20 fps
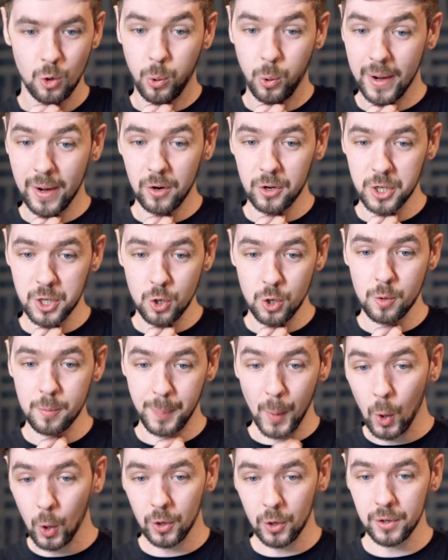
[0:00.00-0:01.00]
Where are you
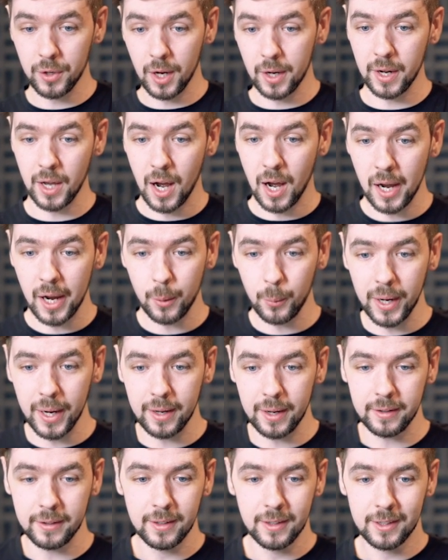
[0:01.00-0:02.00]
born on a
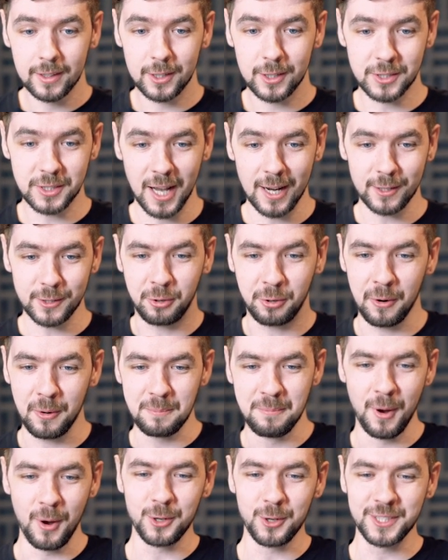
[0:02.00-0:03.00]
highway? Because that is where
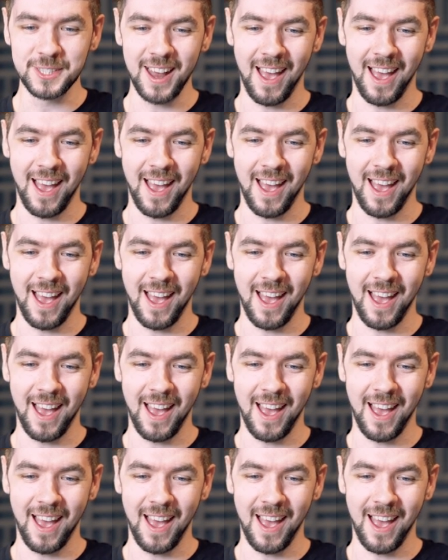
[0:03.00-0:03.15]
most